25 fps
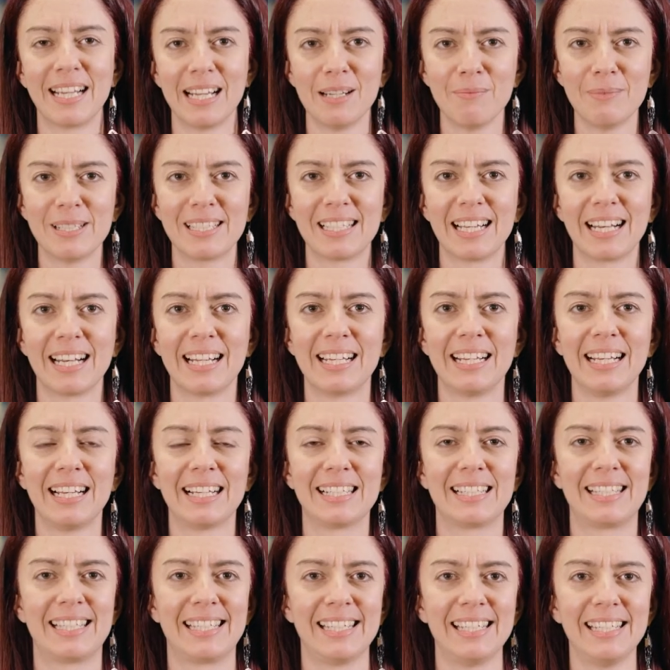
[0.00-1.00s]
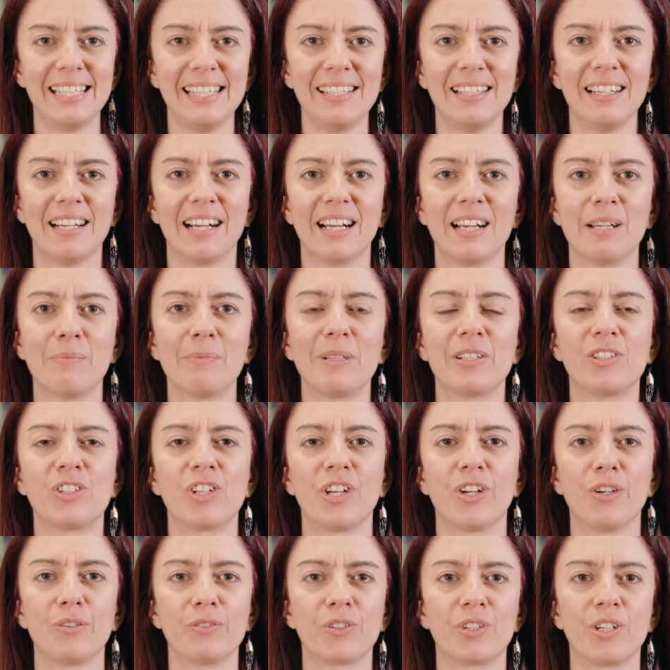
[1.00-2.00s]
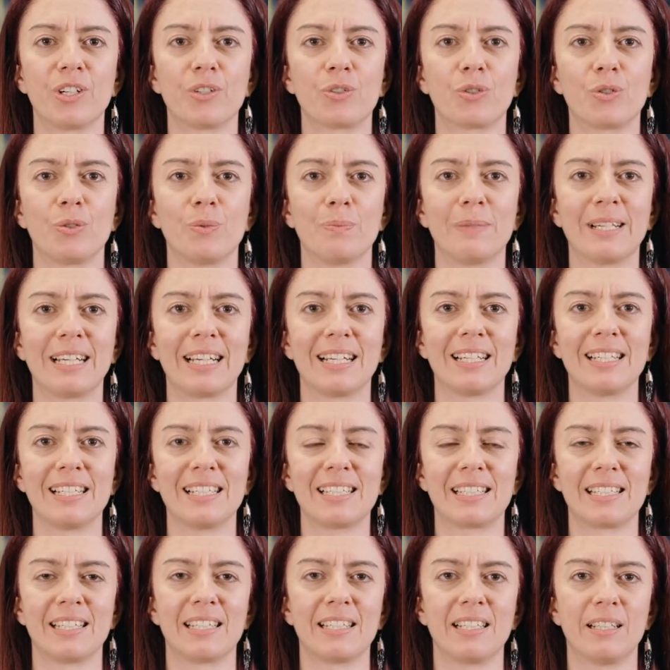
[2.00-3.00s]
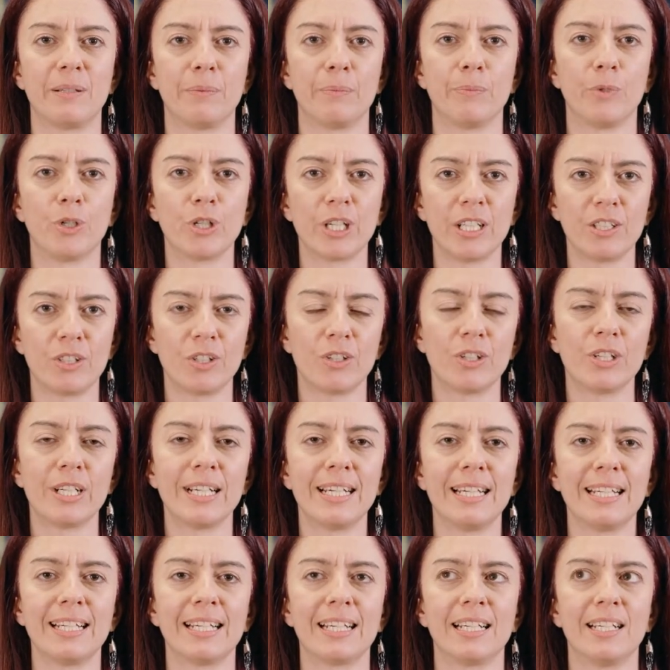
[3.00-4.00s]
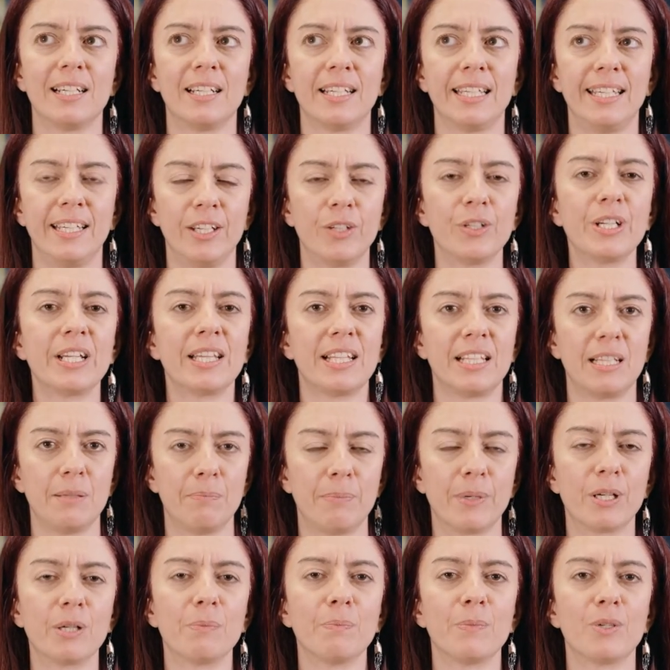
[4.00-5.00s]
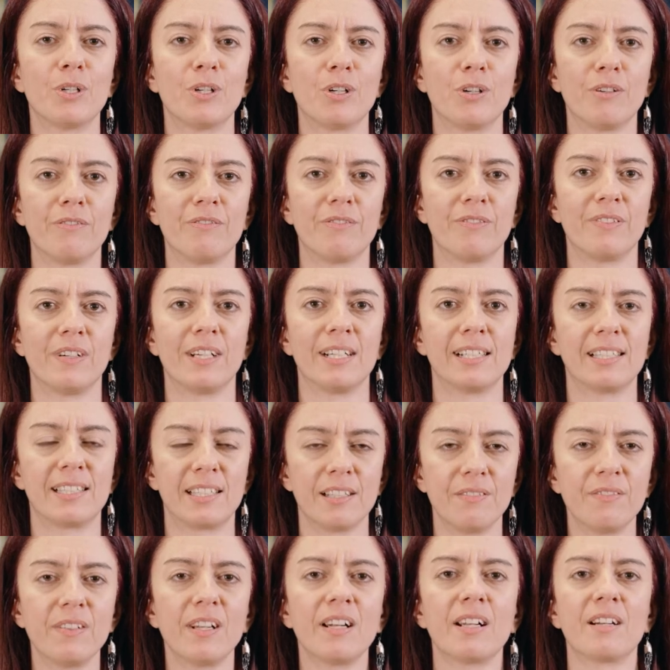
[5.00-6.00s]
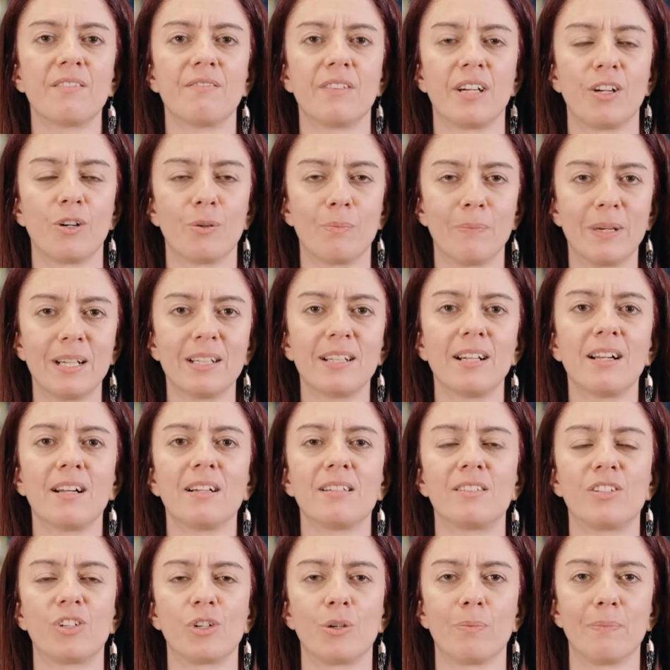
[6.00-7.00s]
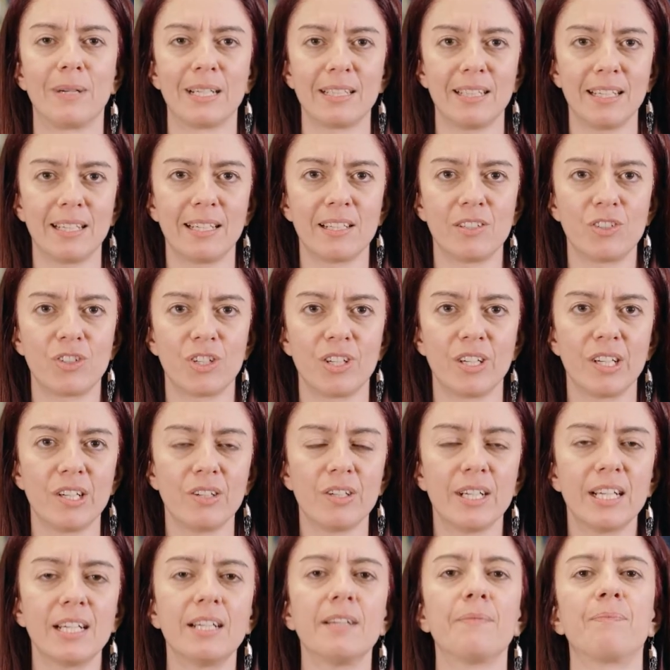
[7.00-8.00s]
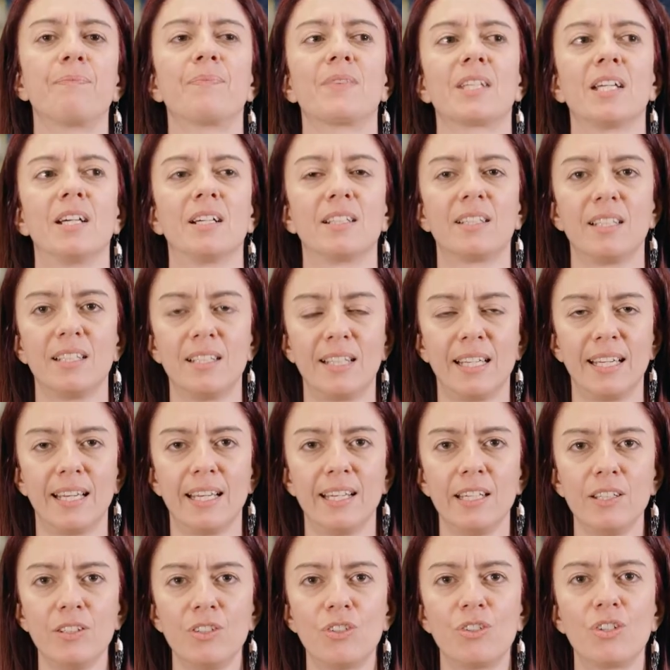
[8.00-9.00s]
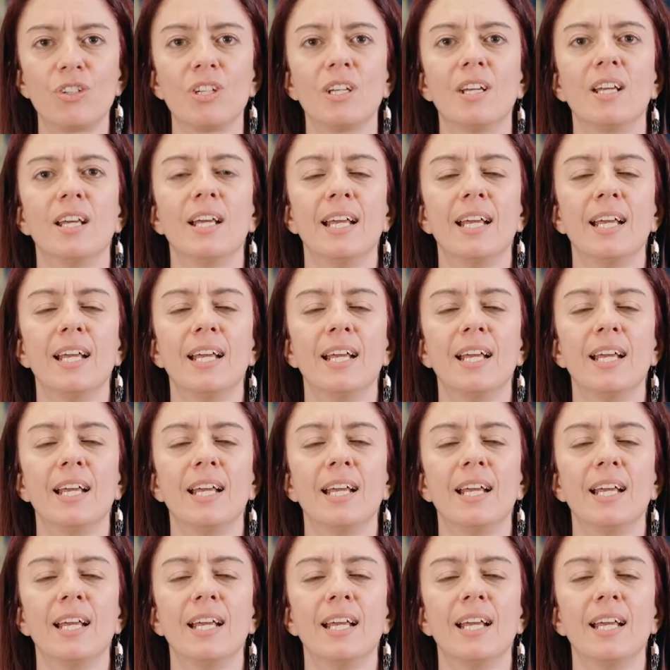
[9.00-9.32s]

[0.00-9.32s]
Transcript: name is Eleni Chatzi. I'm the chair of structural mechanics and the monitoring here in the Department of Civil, Environmental and Geomatic Engineering at ETH.